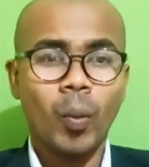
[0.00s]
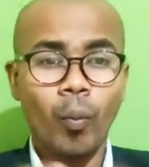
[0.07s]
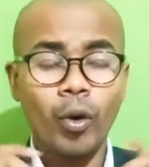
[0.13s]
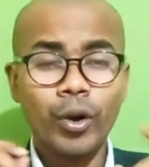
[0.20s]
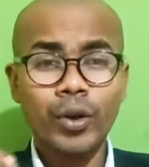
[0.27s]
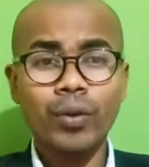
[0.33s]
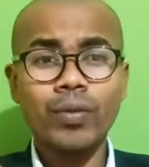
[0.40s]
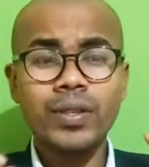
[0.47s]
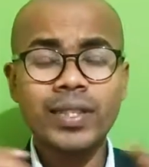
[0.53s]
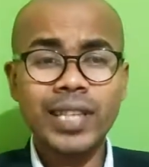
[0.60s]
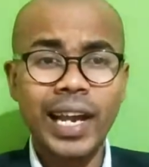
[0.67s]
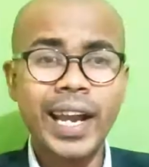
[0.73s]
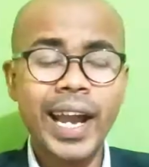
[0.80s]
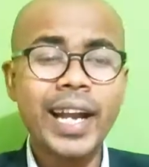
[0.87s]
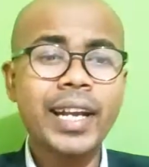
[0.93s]
Module
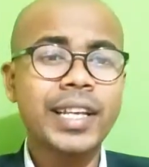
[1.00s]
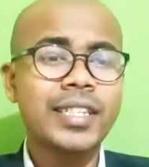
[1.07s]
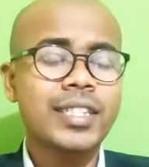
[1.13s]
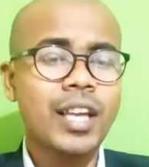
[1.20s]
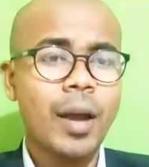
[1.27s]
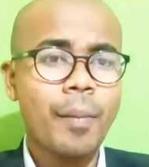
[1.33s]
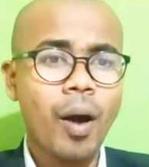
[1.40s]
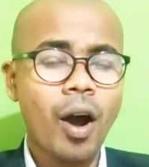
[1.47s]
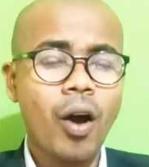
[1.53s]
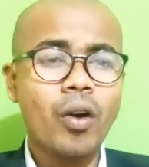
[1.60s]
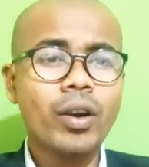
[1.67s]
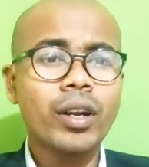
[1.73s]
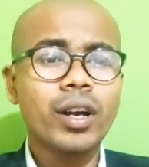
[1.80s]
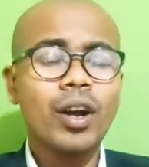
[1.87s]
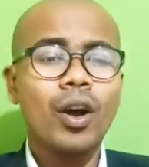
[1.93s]
second is
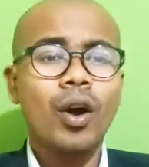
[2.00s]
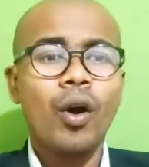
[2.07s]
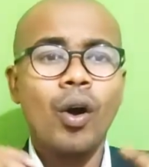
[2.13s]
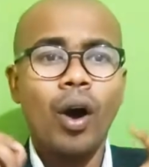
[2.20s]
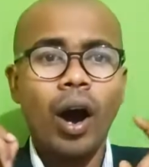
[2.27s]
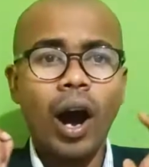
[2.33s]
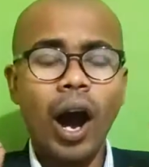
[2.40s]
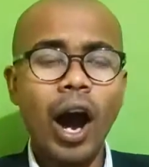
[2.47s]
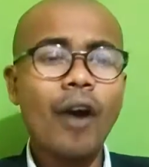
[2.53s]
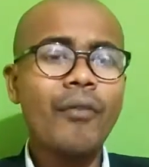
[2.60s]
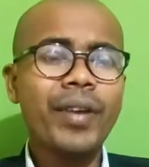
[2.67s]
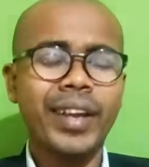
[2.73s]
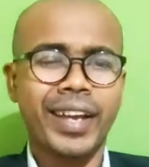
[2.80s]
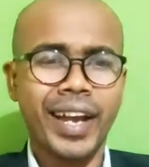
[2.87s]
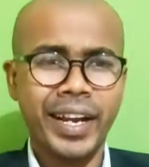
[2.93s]
about
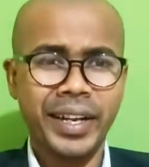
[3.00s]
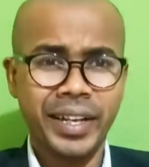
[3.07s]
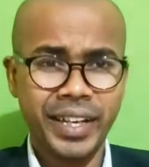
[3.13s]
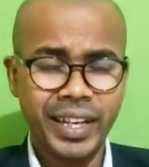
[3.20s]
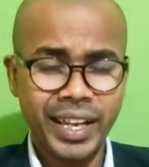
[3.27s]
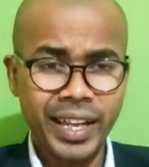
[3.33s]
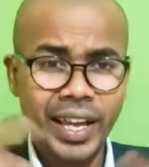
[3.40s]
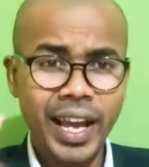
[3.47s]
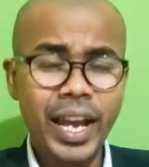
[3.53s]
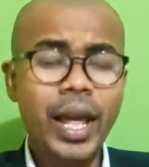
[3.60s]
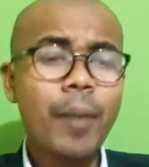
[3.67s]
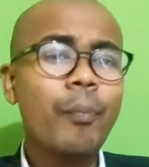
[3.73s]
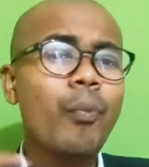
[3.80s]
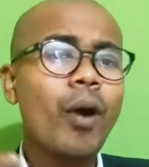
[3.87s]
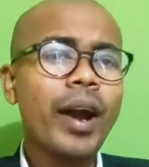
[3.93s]
how we can
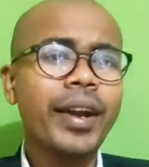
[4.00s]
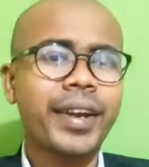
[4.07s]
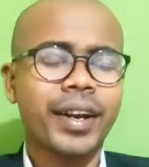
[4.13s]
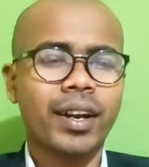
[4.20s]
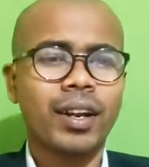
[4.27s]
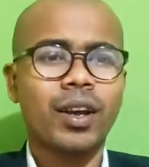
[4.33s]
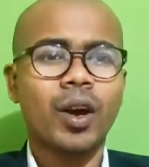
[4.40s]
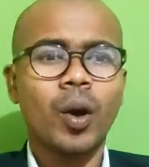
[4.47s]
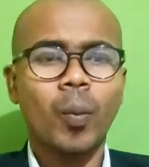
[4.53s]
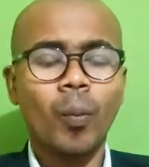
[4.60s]
declare a pointer.